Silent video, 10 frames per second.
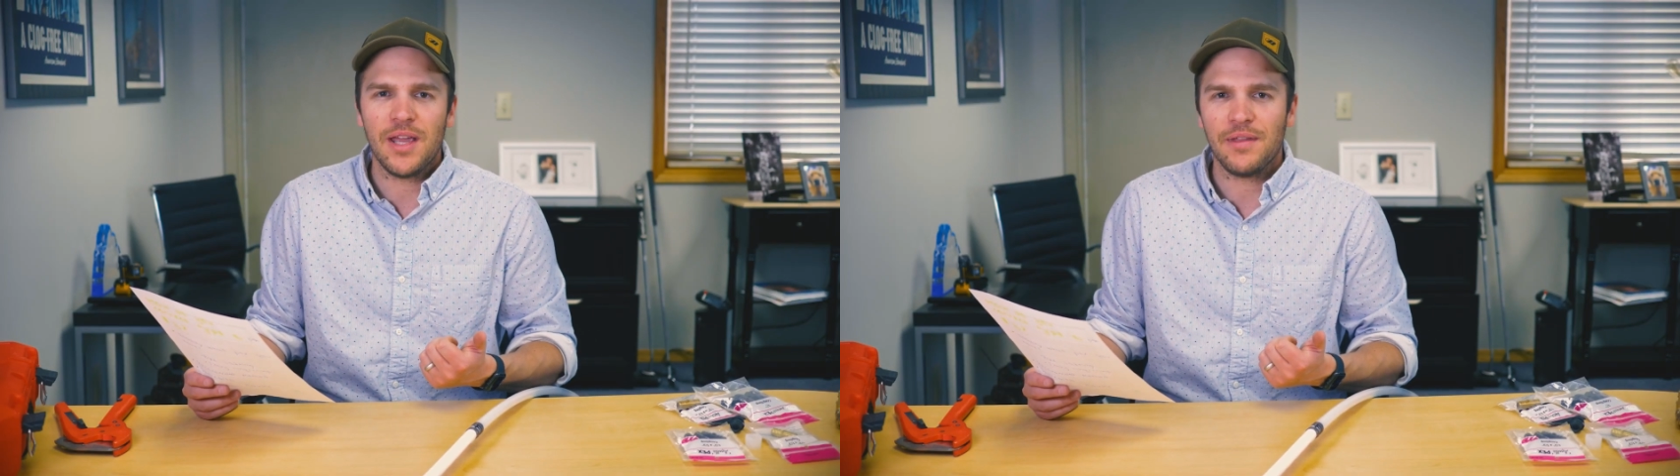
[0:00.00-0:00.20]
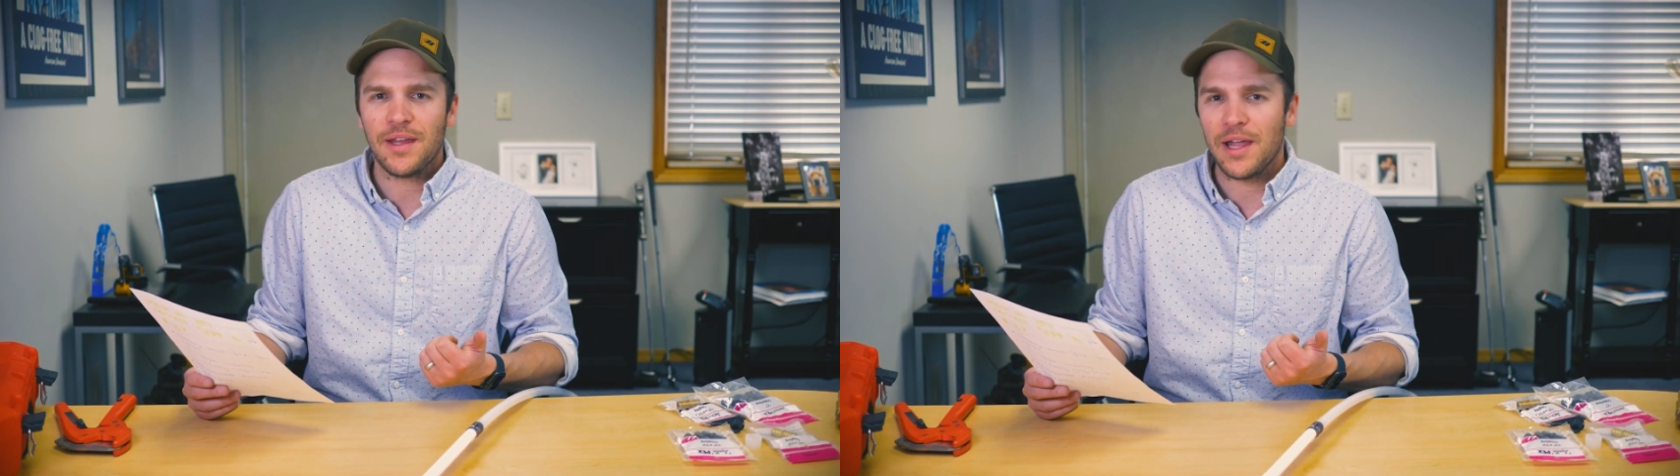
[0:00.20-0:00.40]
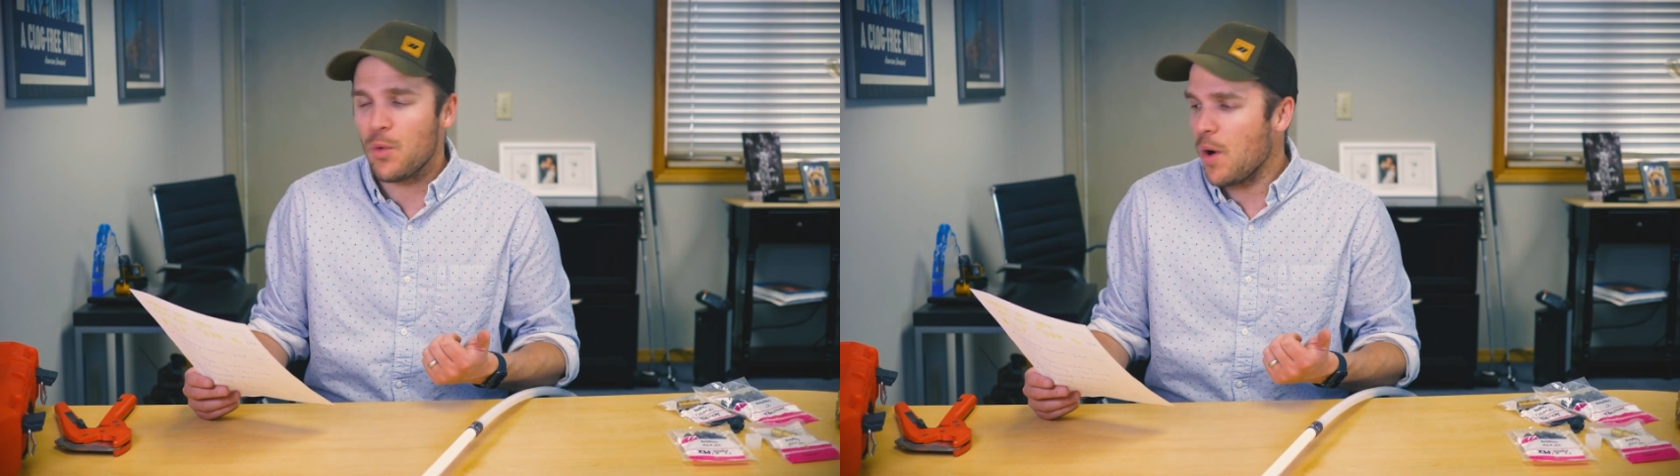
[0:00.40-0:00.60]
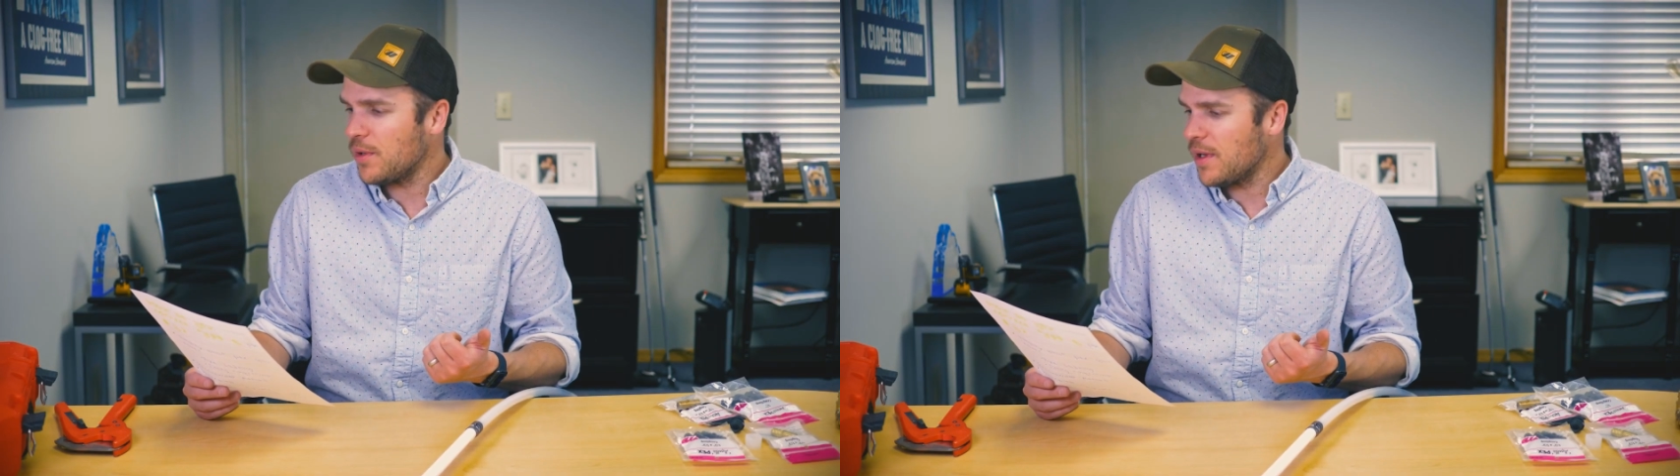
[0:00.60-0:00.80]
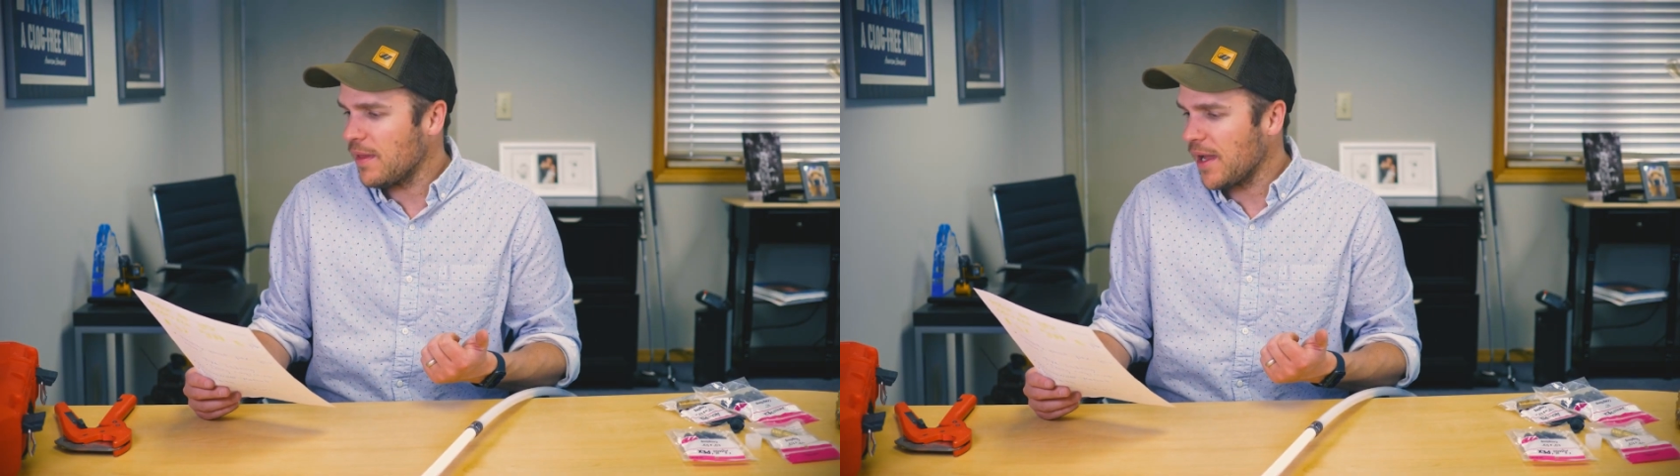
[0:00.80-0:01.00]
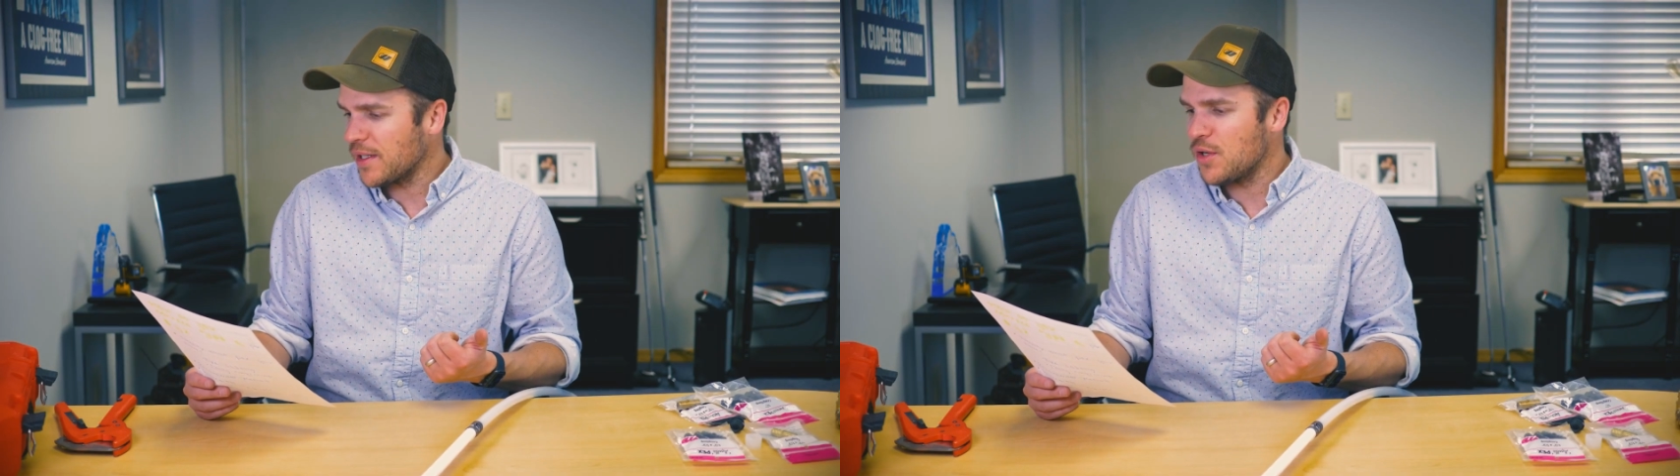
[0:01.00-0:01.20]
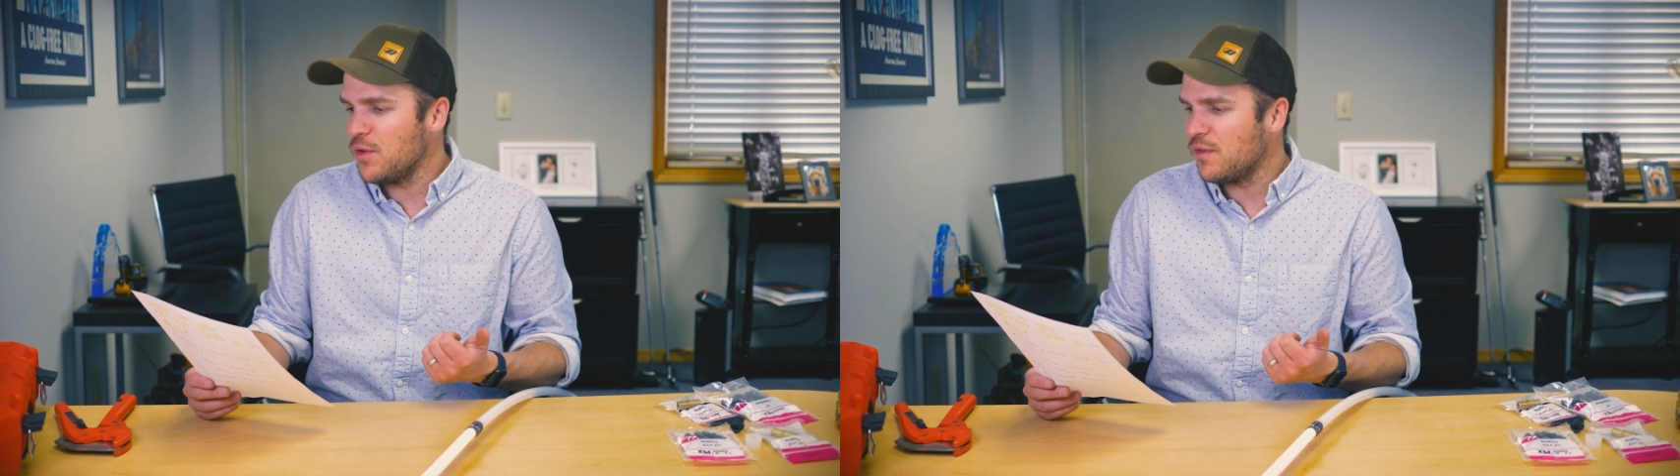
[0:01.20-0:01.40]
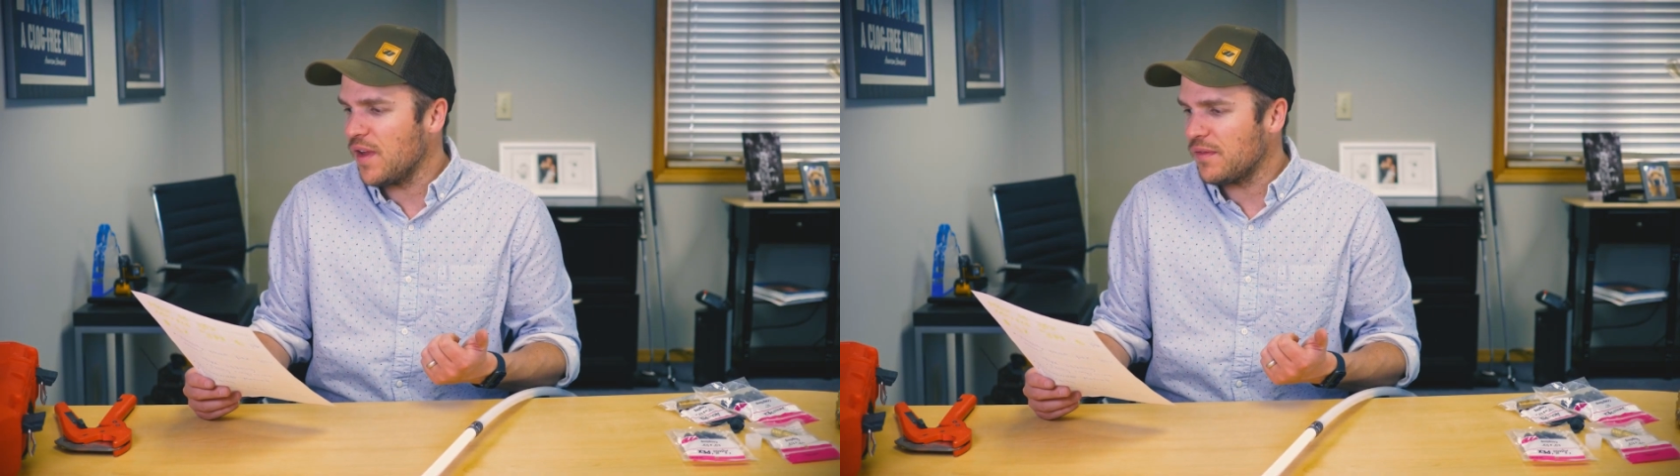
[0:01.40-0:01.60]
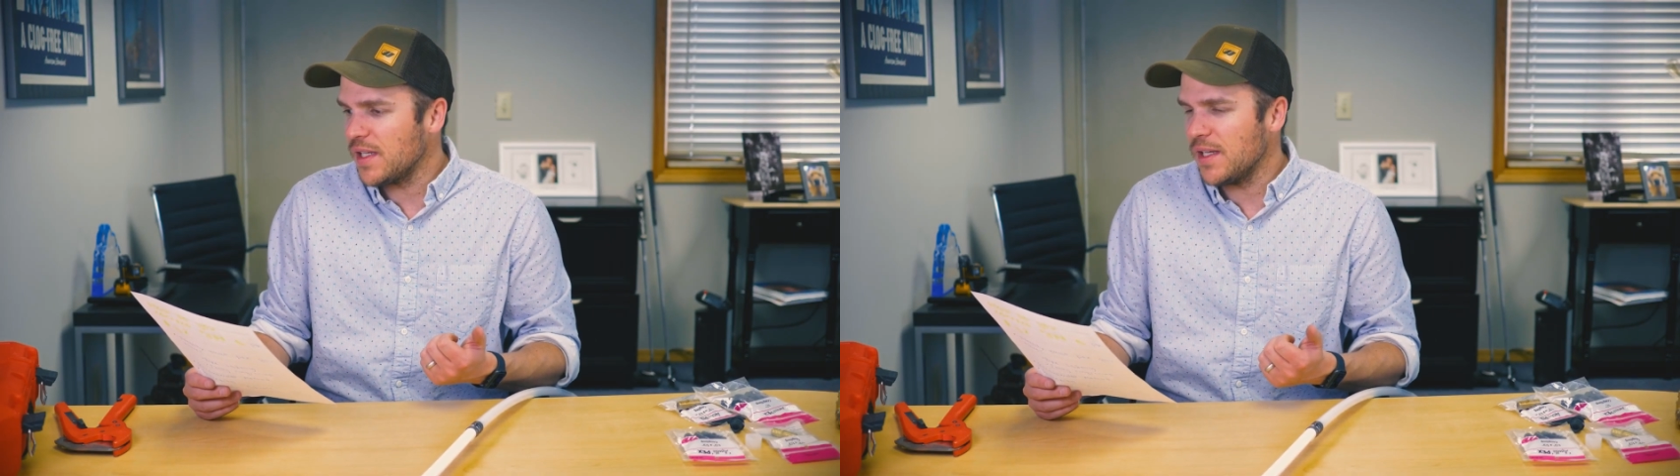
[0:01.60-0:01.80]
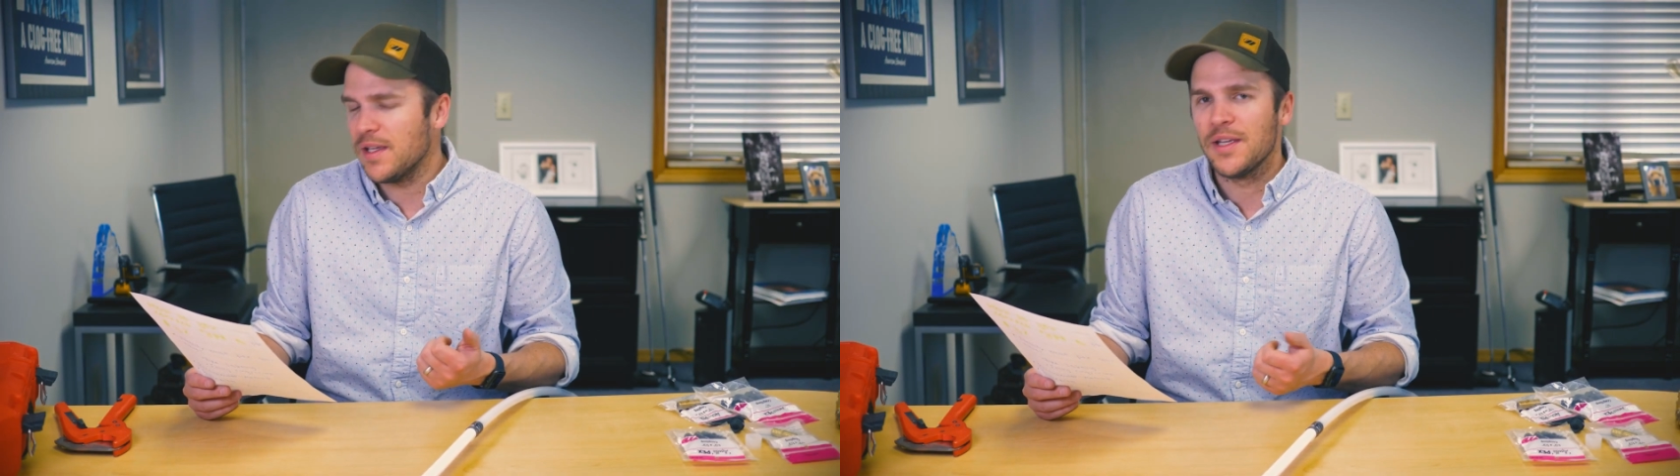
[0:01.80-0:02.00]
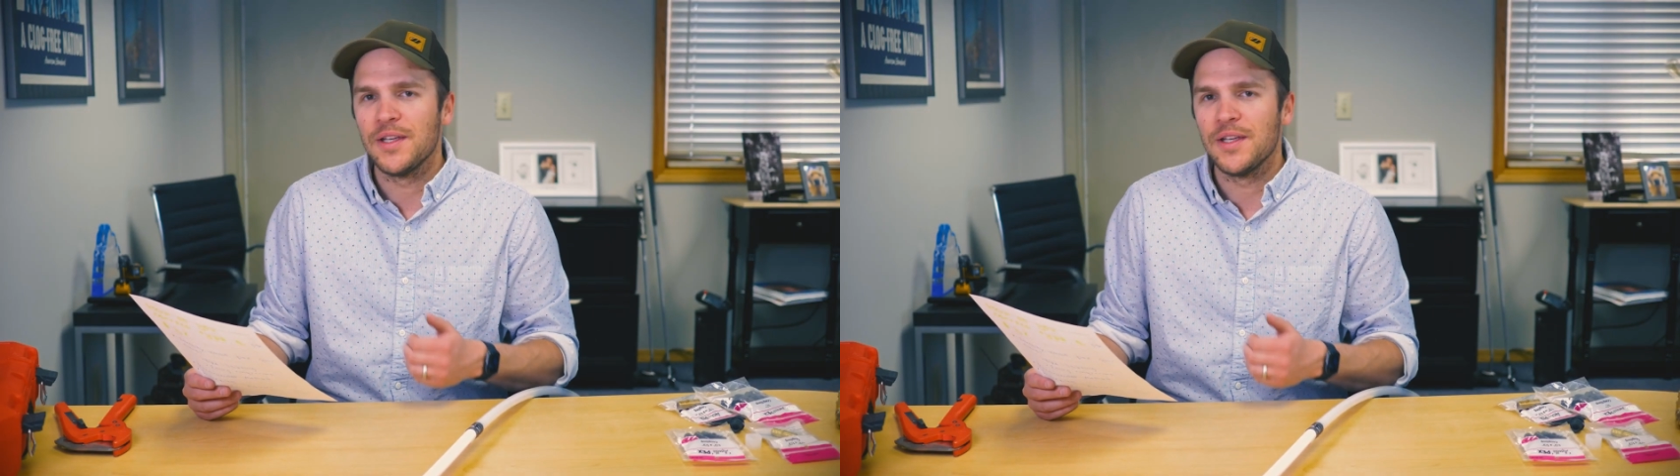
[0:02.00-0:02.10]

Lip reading: I think I quoted at like $250.